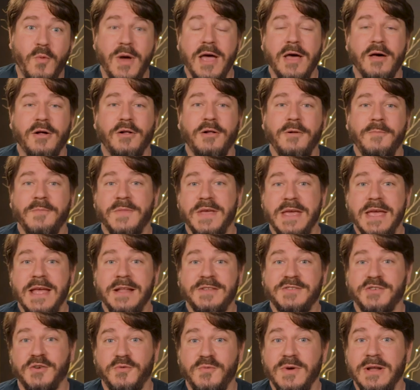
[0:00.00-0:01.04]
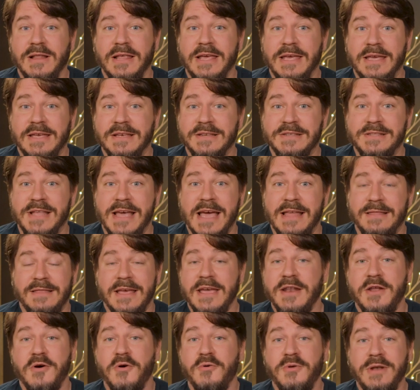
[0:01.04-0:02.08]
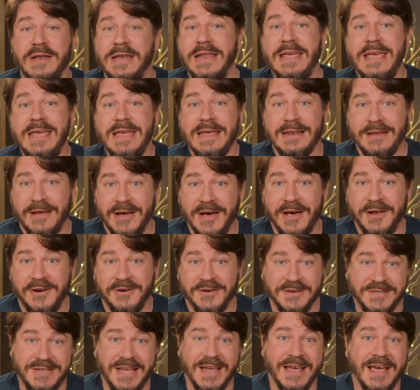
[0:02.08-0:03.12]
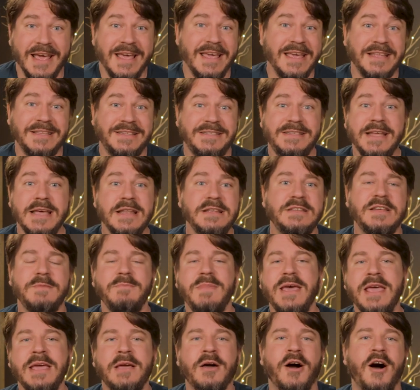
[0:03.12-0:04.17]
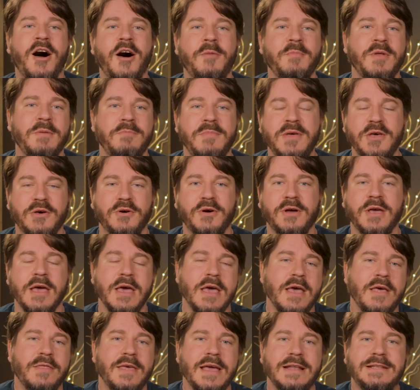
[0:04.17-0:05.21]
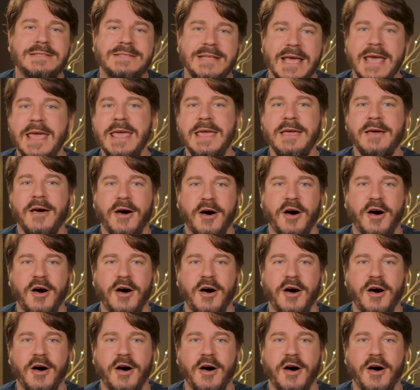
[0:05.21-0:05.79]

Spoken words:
Well, the answer really is that they don't need udders. Instead, to make almond milk, they take